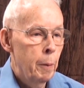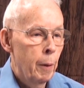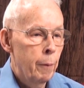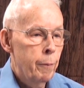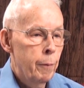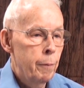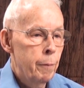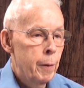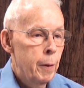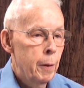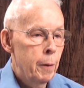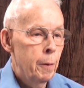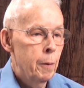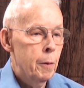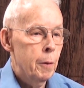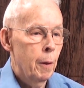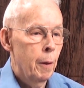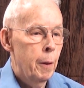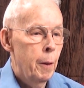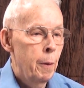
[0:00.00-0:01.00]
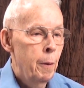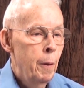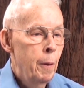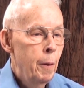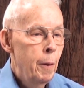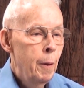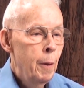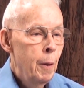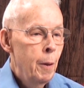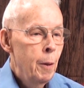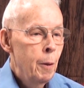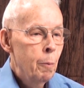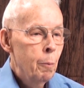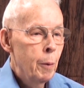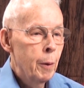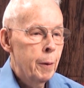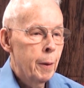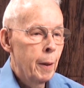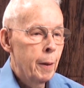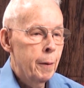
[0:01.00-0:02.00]
about 15 years later,
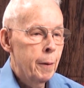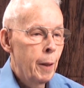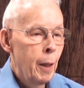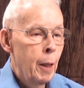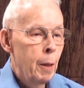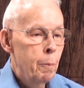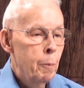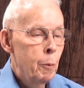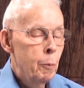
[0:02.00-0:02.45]
but at that time,